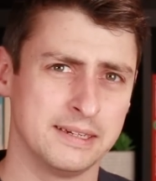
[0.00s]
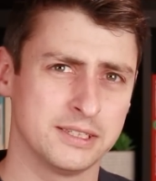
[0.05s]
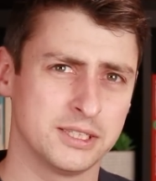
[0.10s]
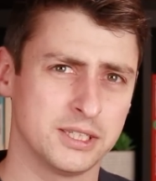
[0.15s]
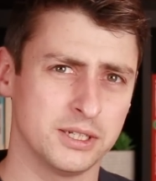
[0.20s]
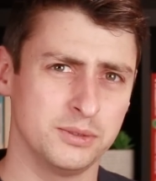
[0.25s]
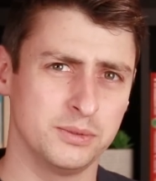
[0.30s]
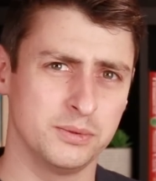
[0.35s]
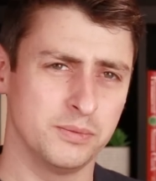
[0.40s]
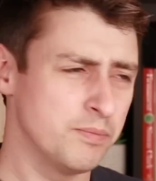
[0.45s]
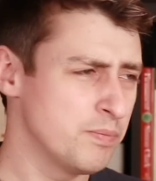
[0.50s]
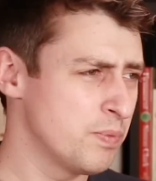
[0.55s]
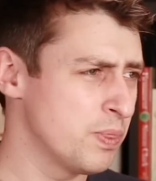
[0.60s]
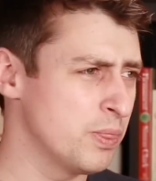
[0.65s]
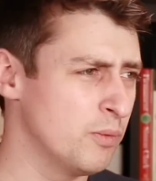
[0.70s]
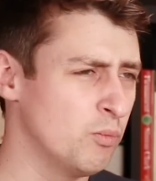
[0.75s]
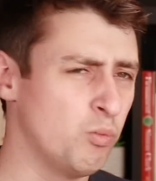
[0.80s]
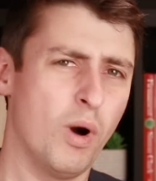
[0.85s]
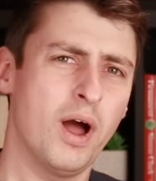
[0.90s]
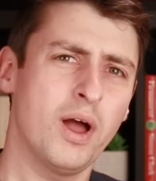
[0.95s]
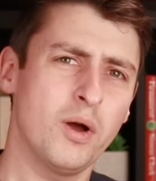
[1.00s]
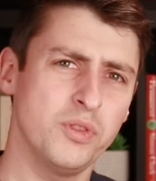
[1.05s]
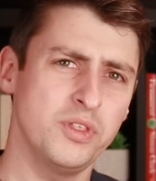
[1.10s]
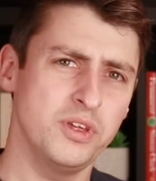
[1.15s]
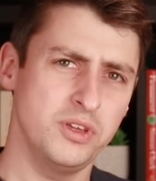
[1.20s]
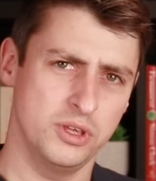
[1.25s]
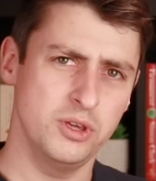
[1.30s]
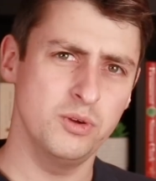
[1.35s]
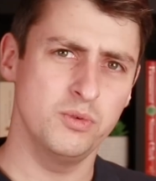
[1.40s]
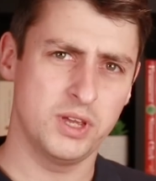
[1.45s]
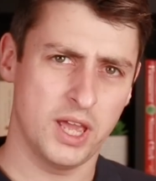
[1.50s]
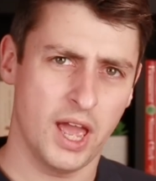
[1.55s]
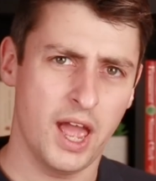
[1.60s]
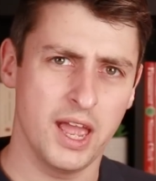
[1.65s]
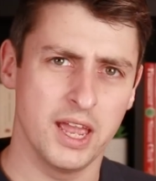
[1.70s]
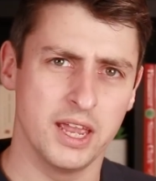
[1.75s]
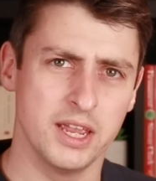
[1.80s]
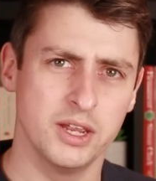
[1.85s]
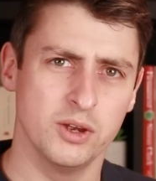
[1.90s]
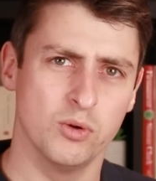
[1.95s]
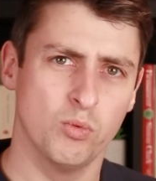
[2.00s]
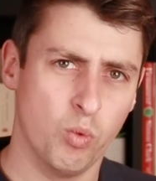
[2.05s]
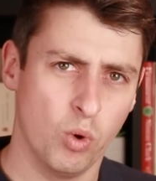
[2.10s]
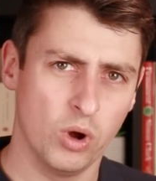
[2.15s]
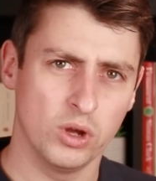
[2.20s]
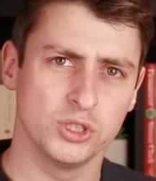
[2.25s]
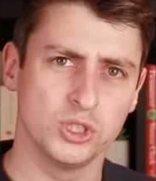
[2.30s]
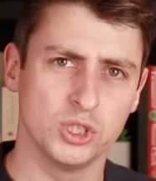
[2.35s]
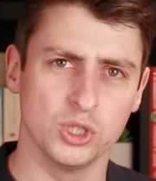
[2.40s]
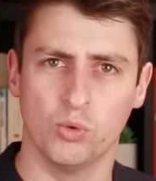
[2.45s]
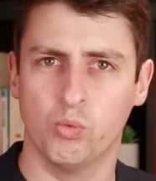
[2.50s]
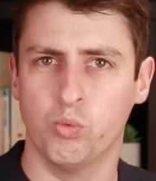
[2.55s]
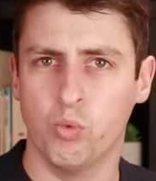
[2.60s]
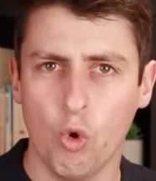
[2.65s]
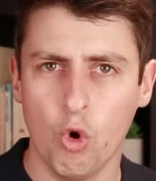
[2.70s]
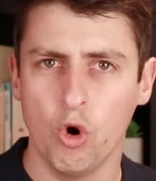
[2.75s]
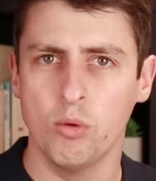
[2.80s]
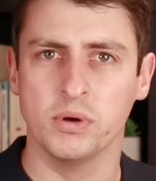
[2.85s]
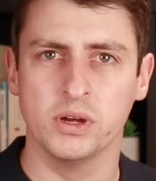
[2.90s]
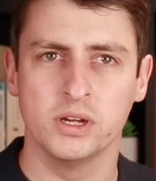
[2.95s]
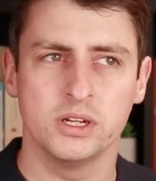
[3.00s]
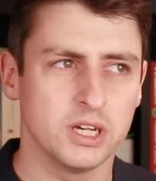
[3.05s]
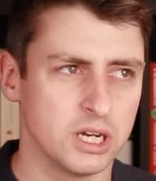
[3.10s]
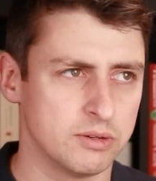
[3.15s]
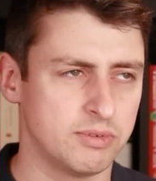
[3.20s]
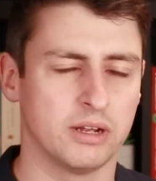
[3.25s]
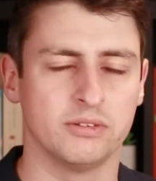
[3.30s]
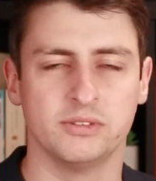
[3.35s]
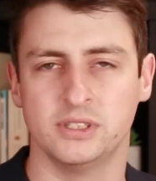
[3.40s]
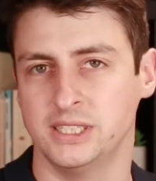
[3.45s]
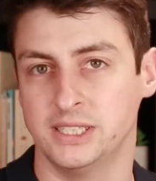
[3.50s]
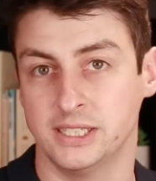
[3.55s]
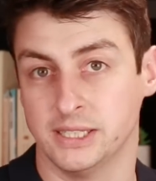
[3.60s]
So while the UK was warmer around the